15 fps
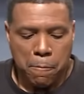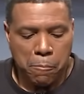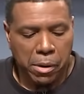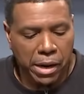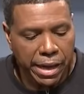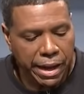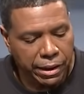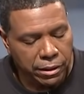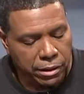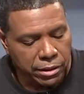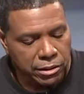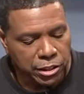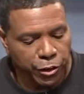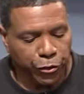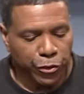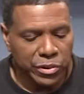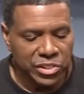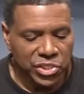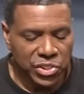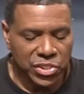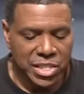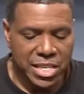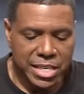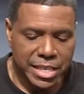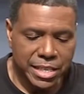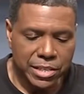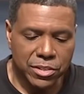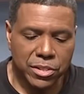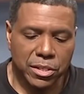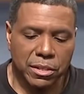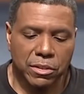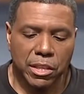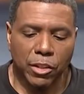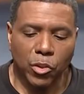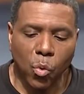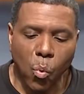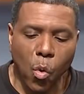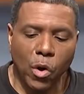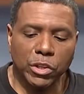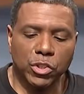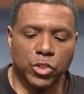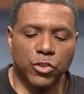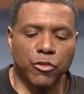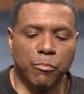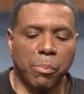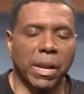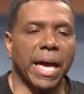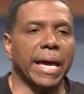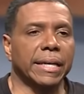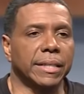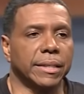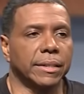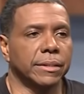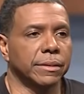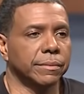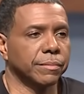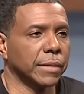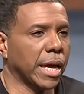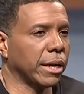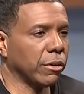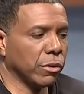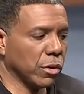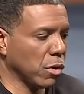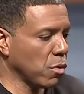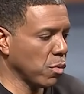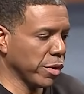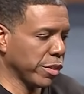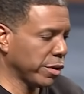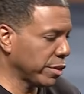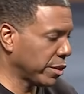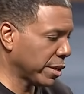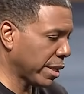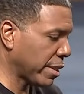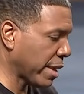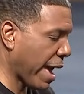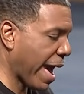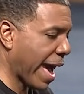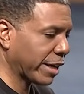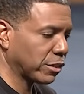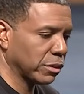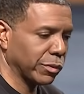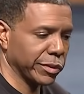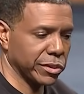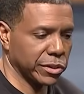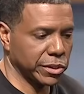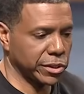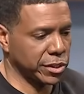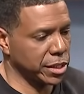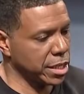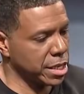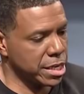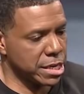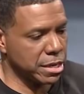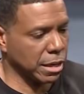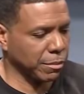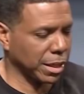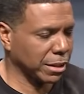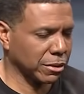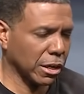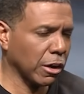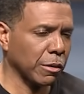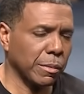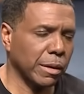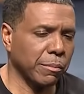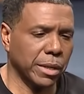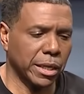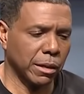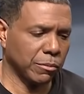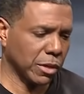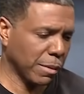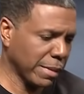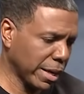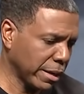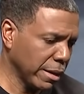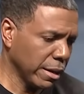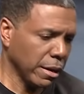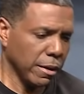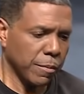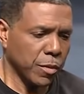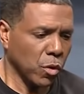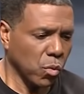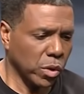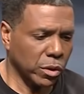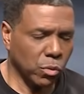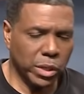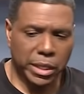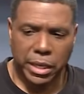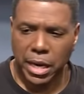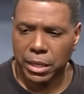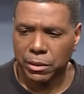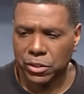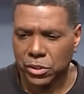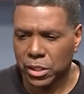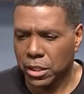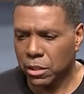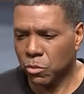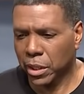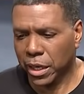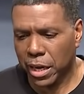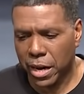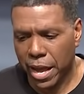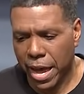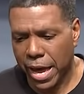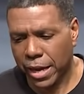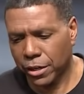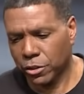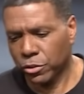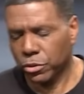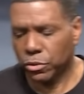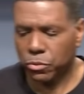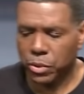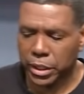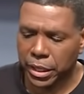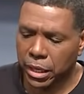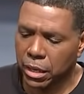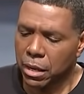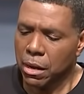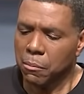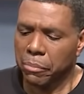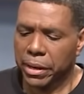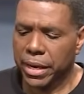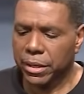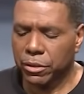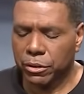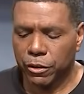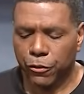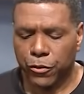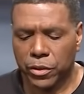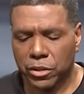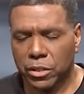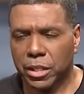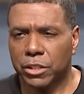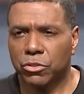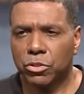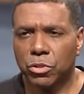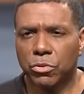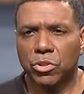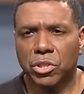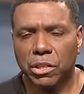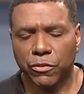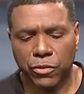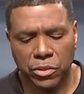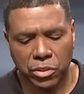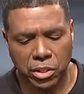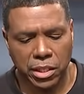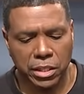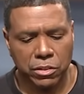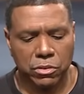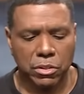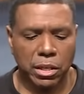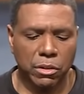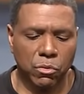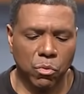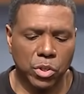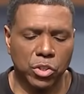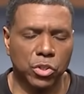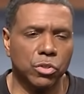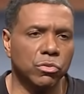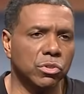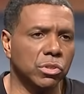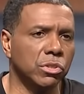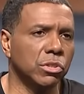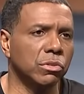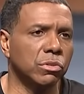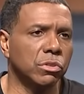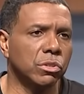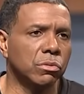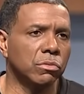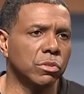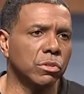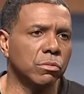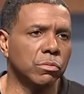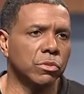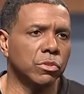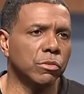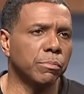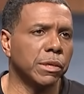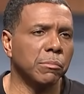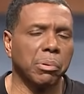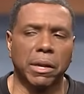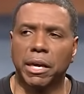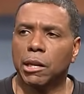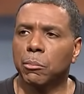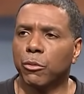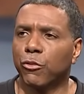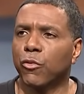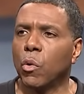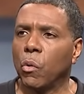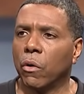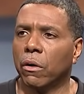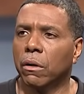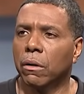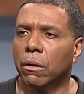plant different seeds than the ones you've planted. I don't know whether the action was the seed. I'm not talking about money. I'm talking about what kind of seed, what kind of attitude, plant different things, do different things than what you've been planting before.